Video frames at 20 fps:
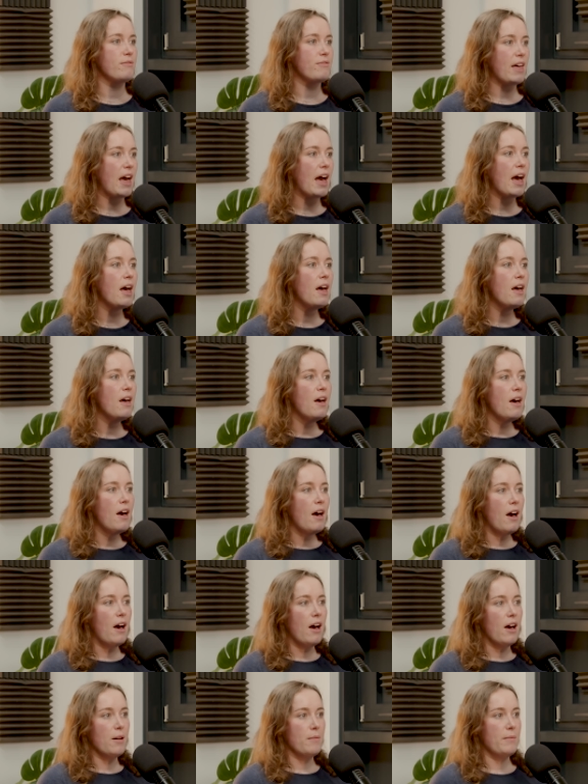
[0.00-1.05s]
that
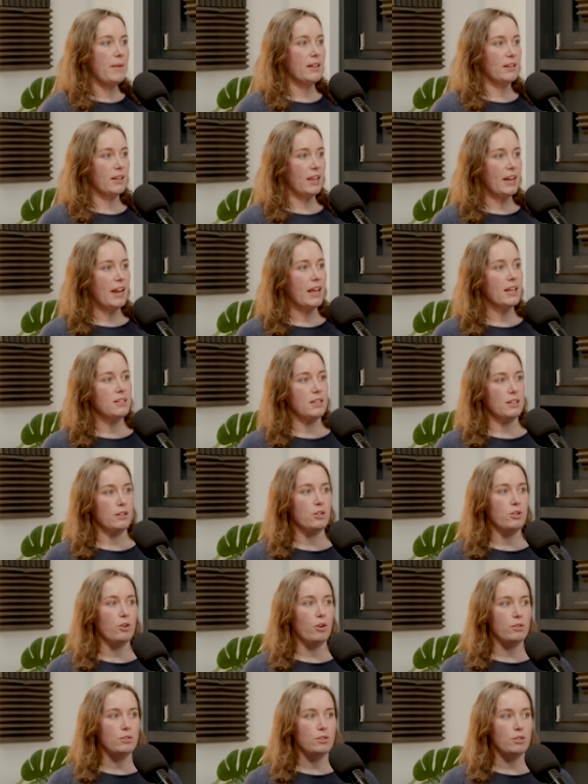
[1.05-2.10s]
and connecting the
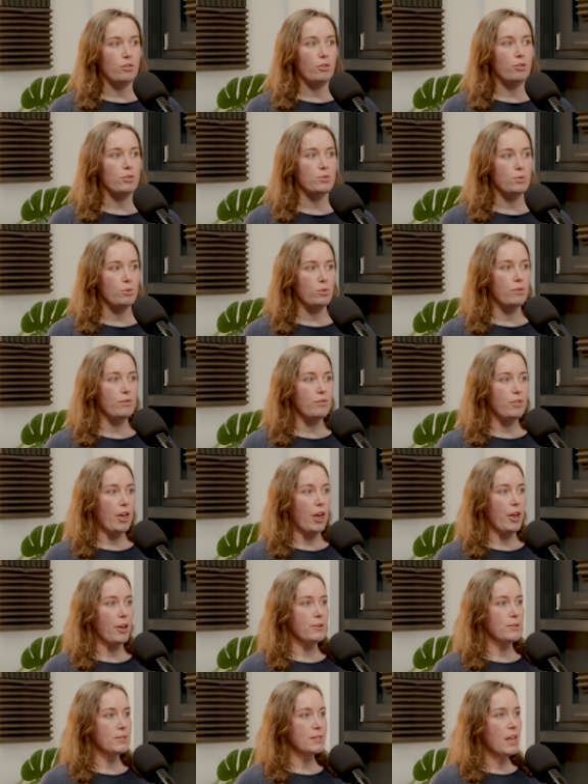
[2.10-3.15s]
dots across all of
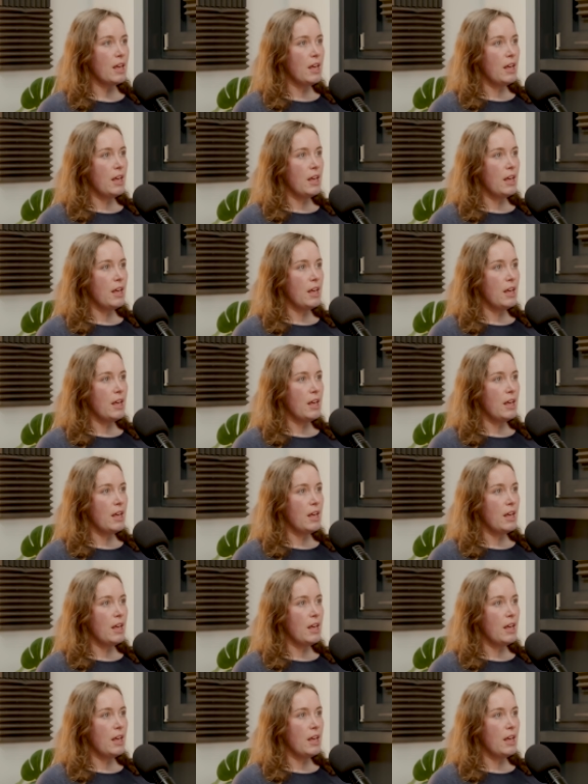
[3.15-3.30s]
those.